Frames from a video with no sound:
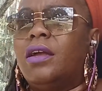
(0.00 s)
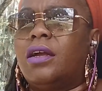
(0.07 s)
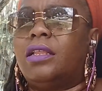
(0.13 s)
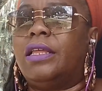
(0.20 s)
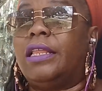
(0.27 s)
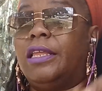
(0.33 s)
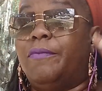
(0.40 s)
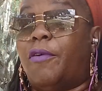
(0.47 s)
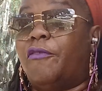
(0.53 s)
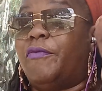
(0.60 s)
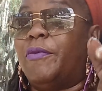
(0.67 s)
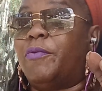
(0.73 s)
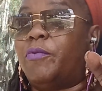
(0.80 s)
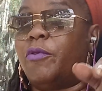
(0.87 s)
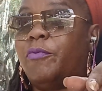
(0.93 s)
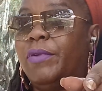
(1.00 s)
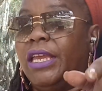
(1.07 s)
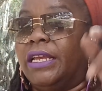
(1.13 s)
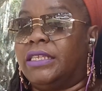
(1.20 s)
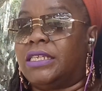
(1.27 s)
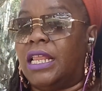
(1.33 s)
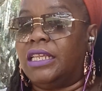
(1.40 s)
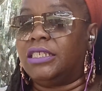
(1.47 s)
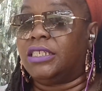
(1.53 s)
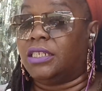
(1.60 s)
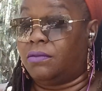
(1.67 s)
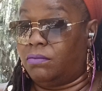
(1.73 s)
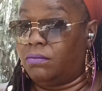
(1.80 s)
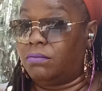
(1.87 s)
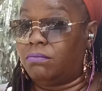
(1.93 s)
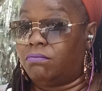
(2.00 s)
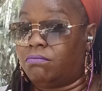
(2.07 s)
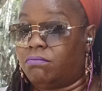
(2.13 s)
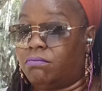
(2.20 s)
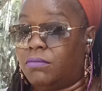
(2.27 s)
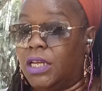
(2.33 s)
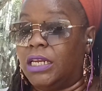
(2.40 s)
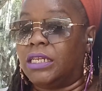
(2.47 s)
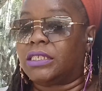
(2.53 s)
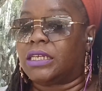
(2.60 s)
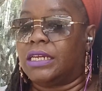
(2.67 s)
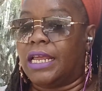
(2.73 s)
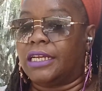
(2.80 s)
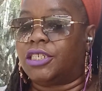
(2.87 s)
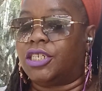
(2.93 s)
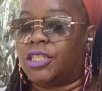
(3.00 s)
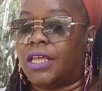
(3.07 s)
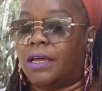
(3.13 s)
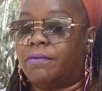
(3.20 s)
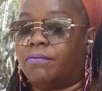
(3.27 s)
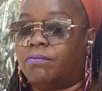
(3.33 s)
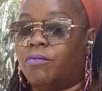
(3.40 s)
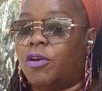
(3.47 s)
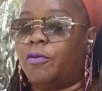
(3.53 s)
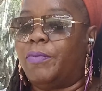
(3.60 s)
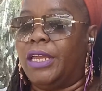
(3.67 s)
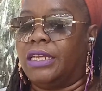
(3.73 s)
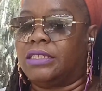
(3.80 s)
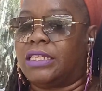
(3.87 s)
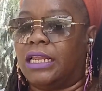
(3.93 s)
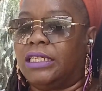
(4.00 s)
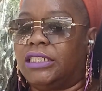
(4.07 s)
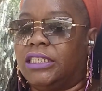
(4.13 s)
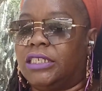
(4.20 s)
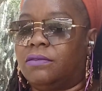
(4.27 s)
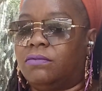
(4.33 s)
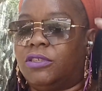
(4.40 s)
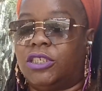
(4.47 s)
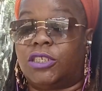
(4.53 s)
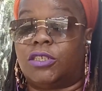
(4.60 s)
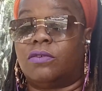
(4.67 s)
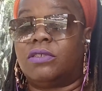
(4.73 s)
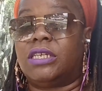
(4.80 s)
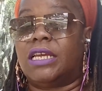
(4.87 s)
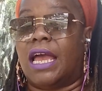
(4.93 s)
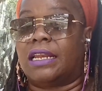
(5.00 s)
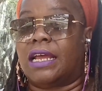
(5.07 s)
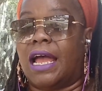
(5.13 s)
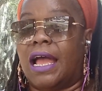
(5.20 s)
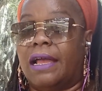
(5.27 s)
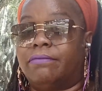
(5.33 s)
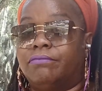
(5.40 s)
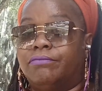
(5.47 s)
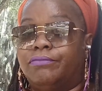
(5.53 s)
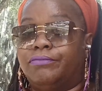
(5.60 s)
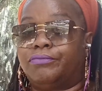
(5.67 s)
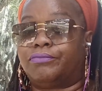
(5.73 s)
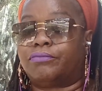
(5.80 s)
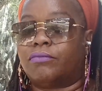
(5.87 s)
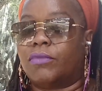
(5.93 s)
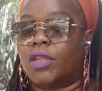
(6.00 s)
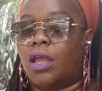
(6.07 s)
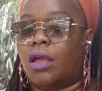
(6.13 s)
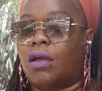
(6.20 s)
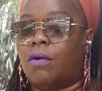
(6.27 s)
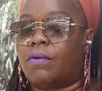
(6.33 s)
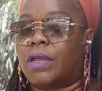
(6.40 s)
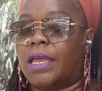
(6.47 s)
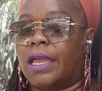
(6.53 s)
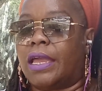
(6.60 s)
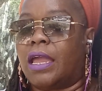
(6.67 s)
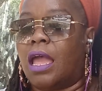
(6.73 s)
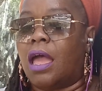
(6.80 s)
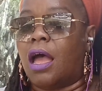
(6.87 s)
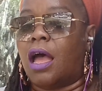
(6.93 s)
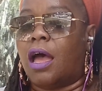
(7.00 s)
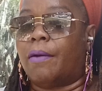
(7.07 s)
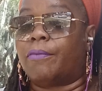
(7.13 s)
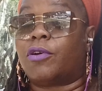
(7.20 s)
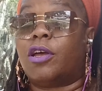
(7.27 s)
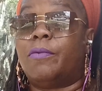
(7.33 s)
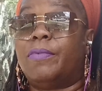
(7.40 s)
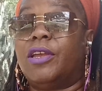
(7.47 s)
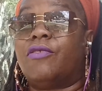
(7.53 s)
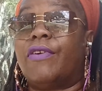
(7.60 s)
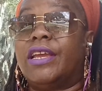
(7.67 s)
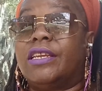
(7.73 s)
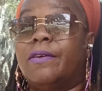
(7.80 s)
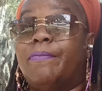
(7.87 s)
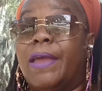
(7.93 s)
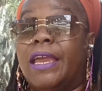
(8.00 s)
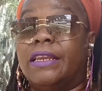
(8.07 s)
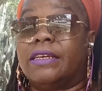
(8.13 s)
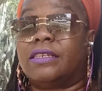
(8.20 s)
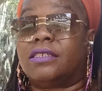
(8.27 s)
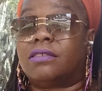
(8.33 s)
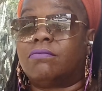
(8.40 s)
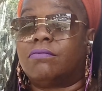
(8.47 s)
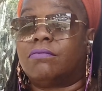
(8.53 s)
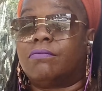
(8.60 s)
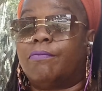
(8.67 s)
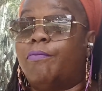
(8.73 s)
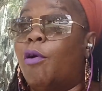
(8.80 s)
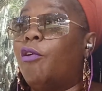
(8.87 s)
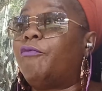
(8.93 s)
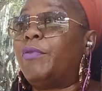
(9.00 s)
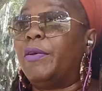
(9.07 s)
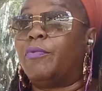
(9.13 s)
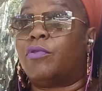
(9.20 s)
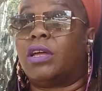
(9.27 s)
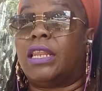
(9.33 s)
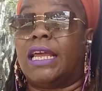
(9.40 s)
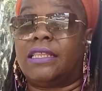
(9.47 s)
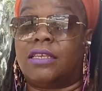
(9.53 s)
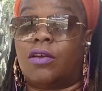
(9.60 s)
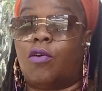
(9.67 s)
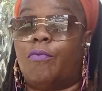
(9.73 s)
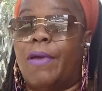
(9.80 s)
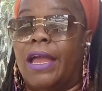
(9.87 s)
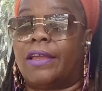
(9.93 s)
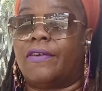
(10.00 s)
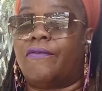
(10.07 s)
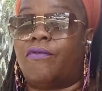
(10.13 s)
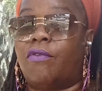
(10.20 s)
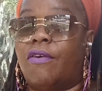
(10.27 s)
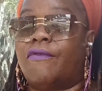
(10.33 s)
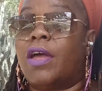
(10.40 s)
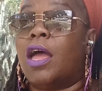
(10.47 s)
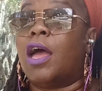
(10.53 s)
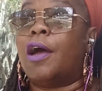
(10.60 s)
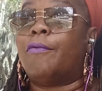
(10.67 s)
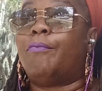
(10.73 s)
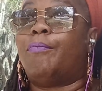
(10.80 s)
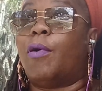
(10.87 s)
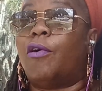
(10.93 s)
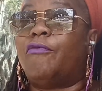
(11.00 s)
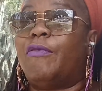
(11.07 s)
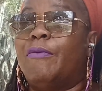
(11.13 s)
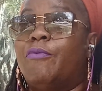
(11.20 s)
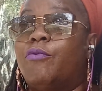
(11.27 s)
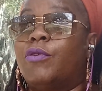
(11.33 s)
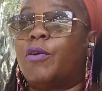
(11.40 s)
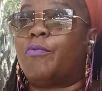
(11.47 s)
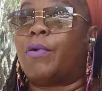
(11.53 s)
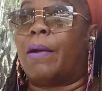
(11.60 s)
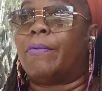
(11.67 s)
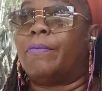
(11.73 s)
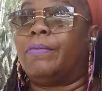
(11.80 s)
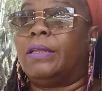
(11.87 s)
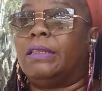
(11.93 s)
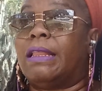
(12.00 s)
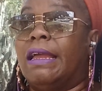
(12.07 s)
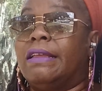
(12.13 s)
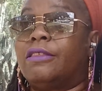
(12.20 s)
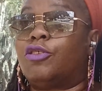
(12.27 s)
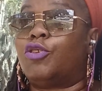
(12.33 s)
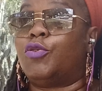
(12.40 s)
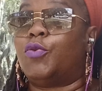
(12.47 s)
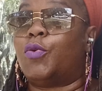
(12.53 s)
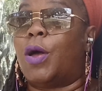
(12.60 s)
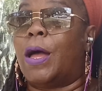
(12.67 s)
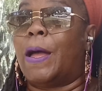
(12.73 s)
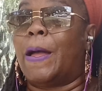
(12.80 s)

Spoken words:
clearly both people will be intelligent in this connection though. Will be intelligent, just don't see eye to eye. Okay, could be great debaters. Both people could like to go back and forth. Both people could probably like to